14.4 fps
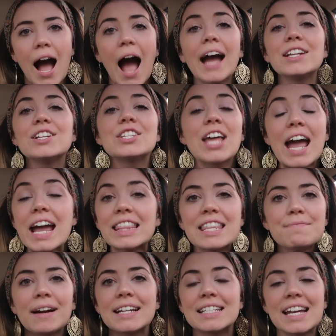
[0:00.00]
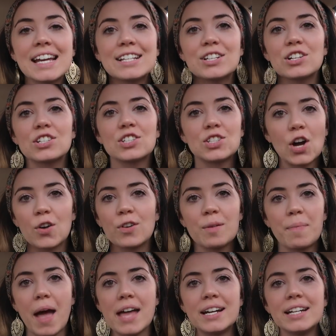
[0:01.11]
I just hate that my days are so
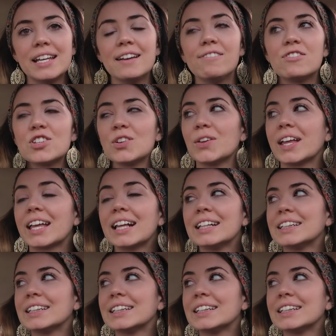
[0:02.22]
repetitive. So like